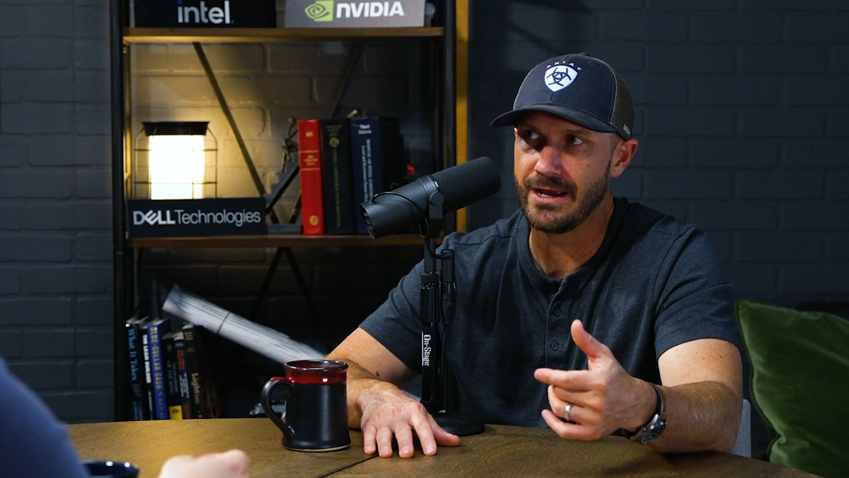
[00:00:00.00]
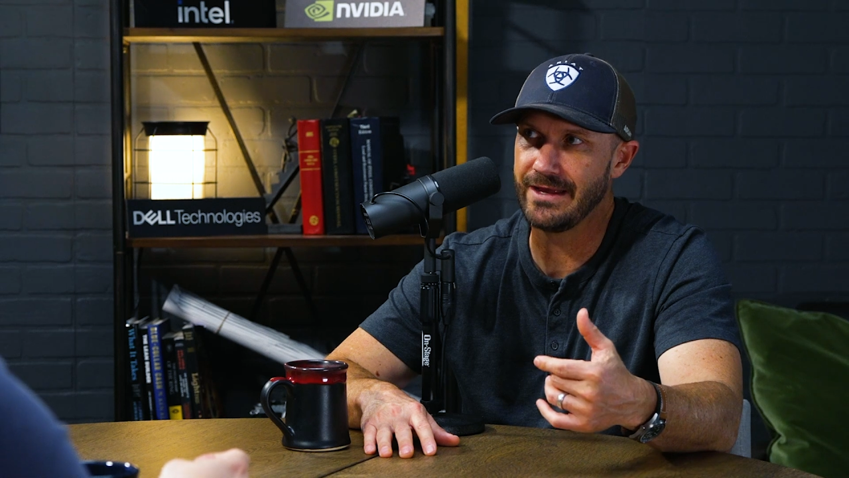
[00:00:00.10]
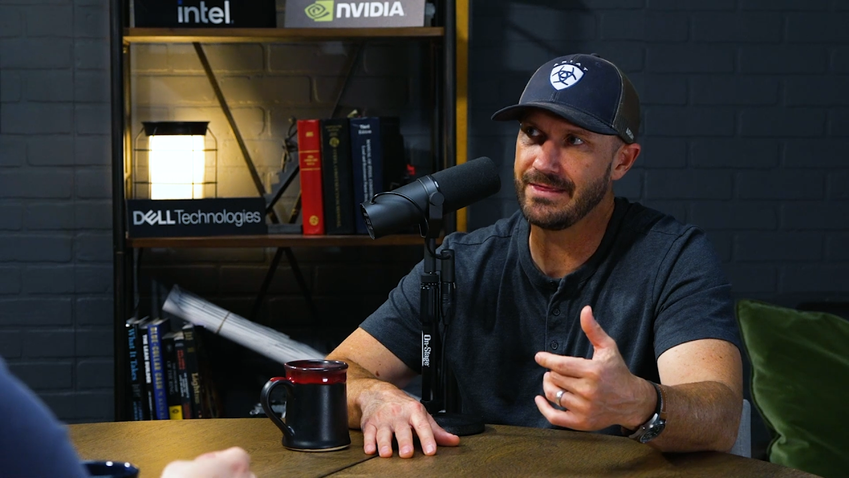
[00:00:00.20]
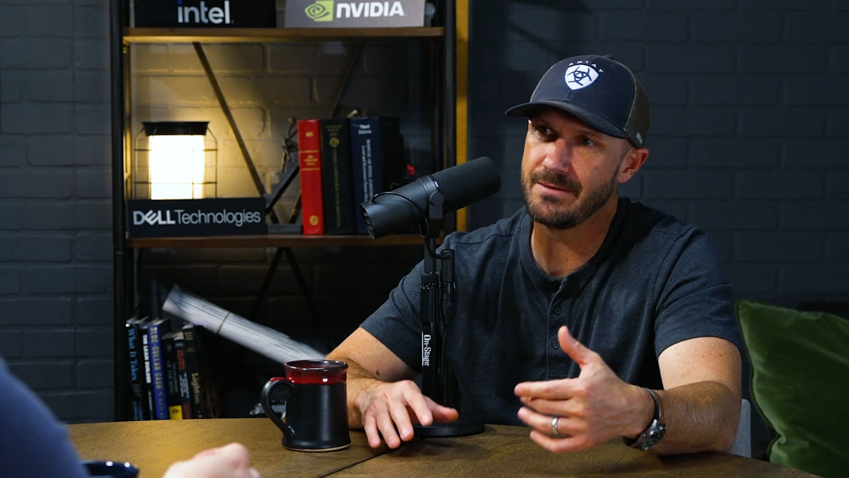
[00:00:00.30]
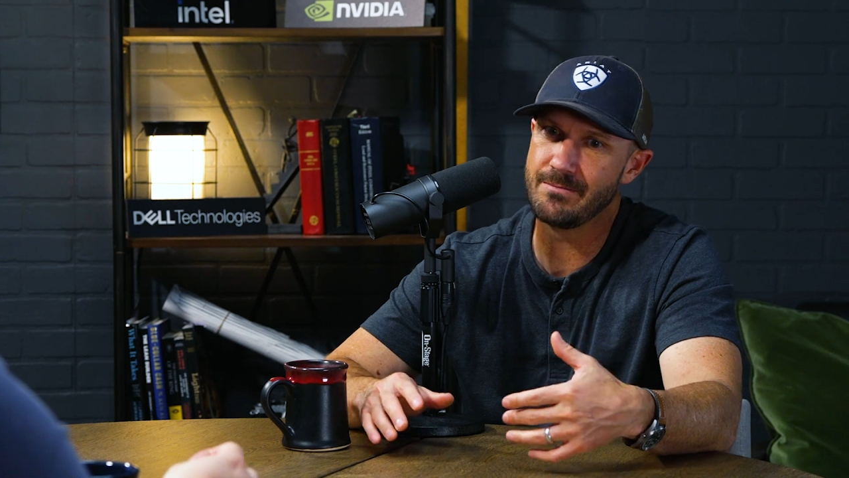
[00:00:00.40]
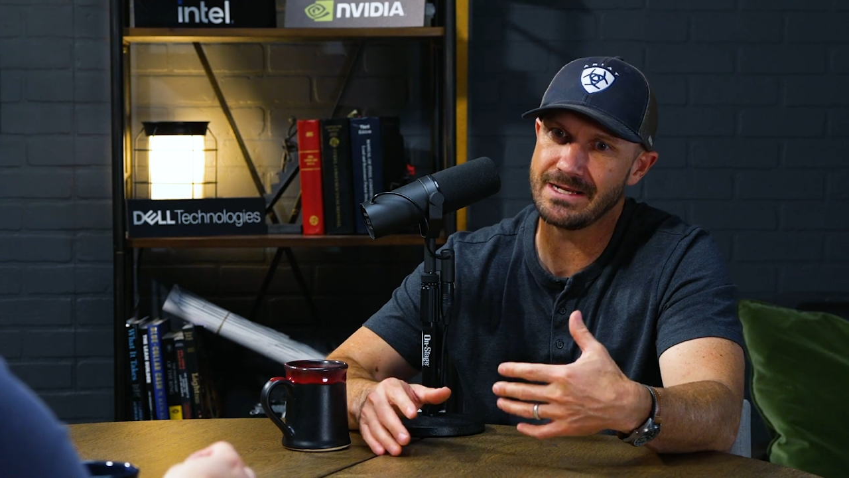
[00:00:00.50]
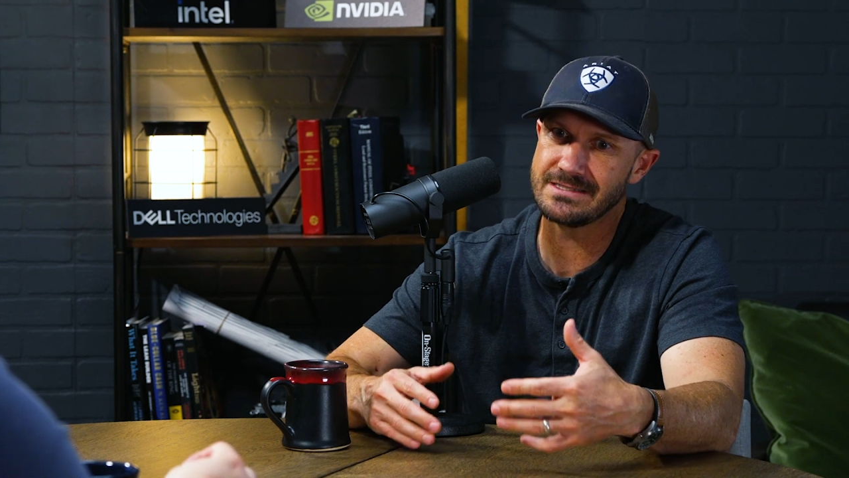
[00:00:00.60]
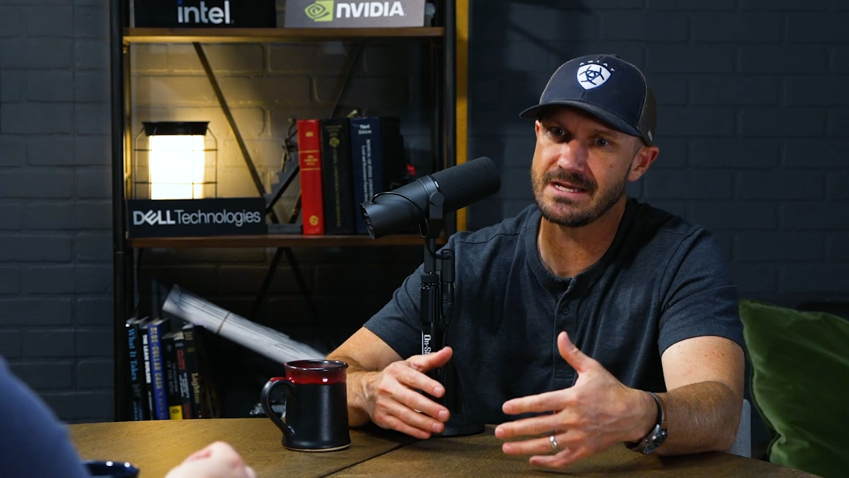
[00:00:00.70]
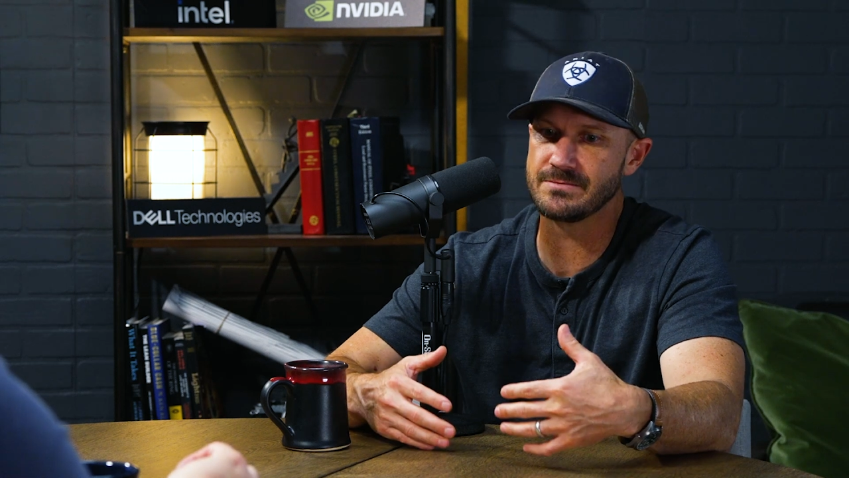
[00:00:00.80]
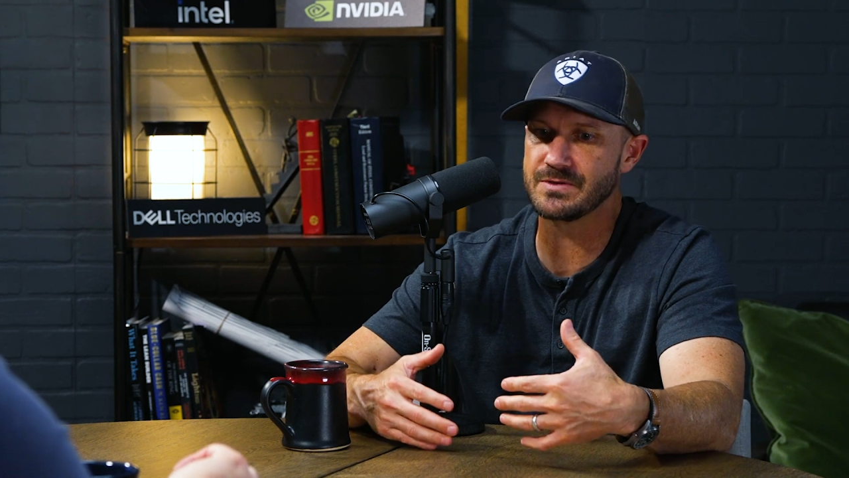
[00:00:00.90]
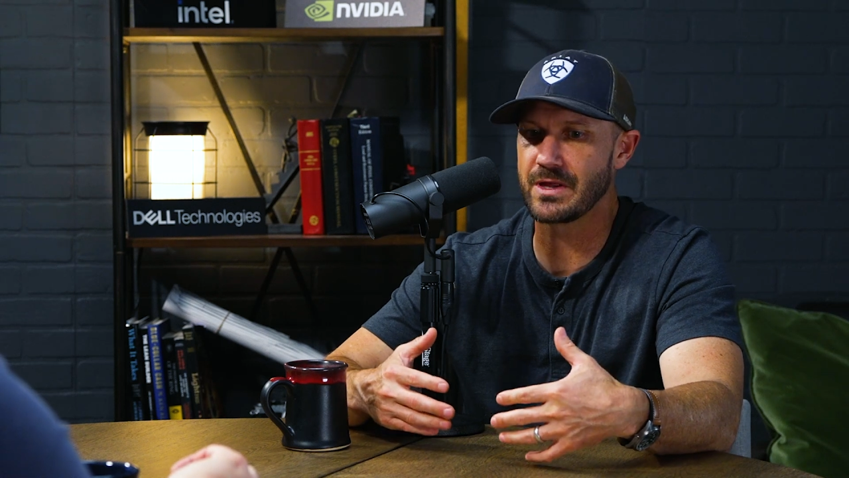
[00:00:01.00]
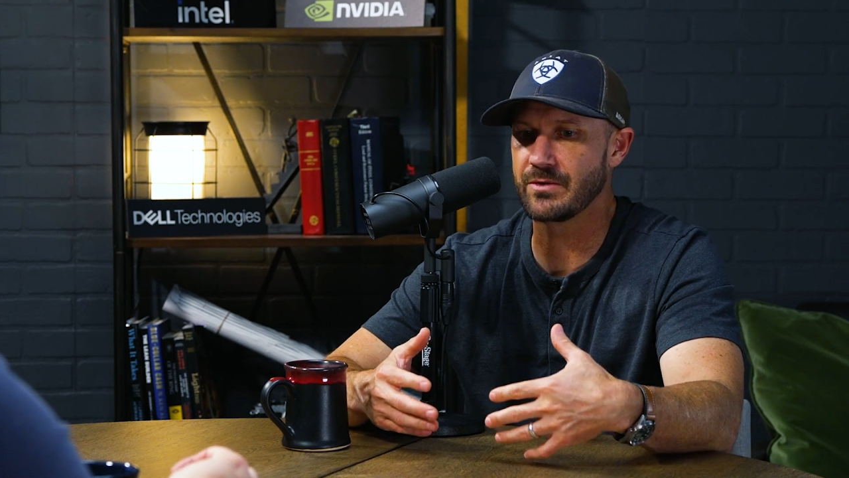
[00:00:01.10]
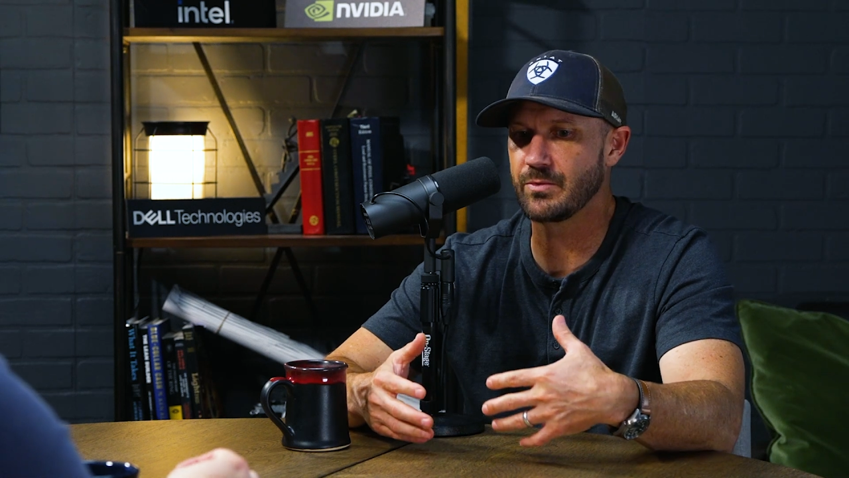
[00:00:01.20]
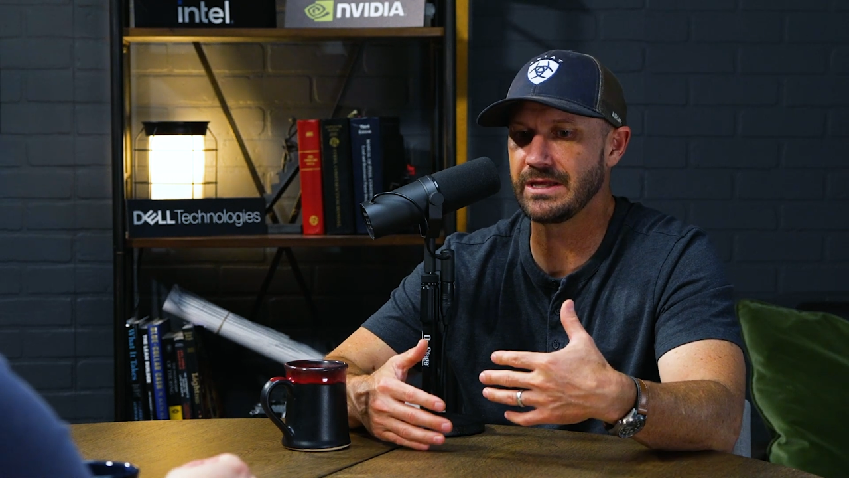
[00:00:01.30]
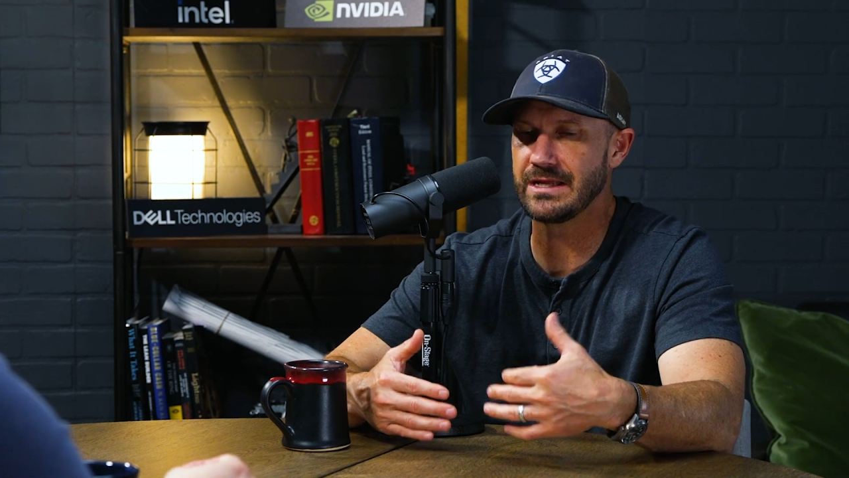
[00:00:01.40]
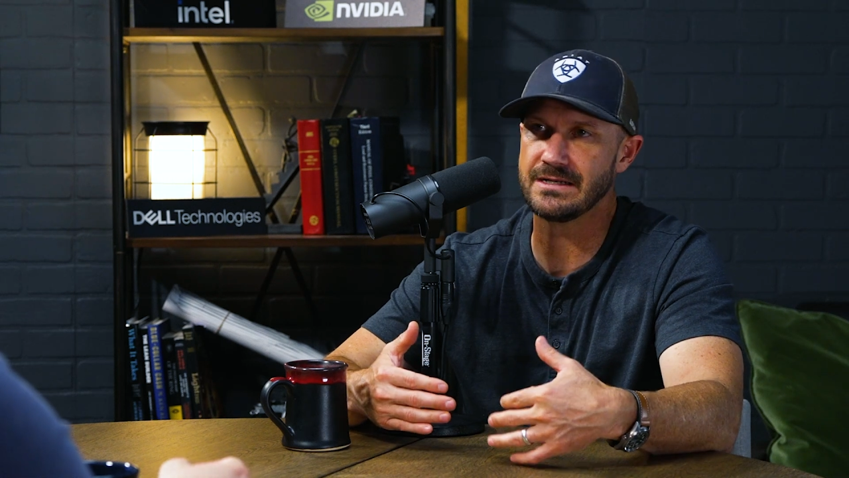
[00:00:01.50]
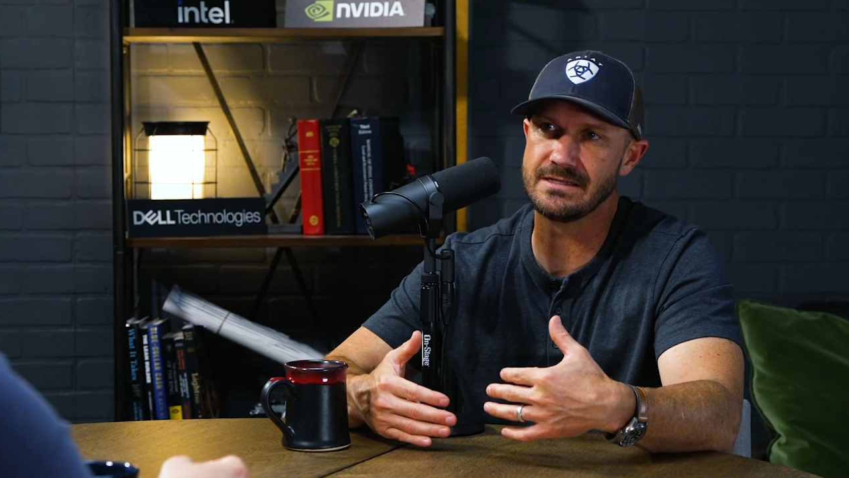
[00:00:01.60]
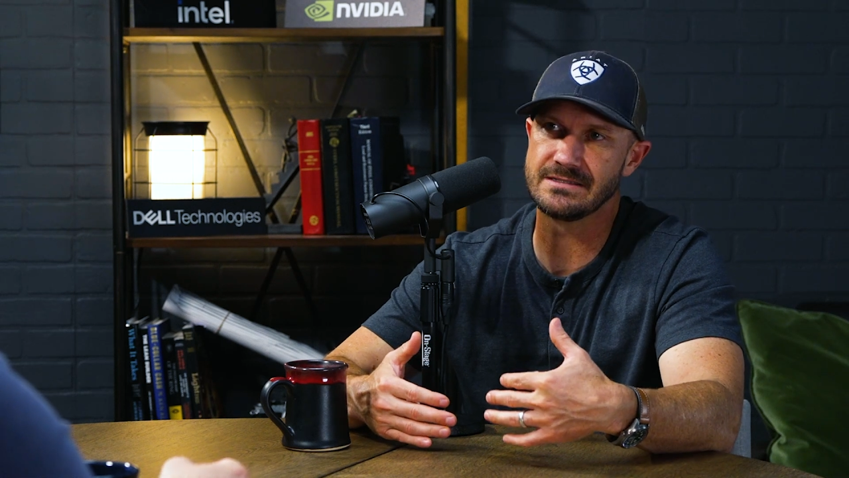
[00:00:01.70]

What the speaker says: And then many times we get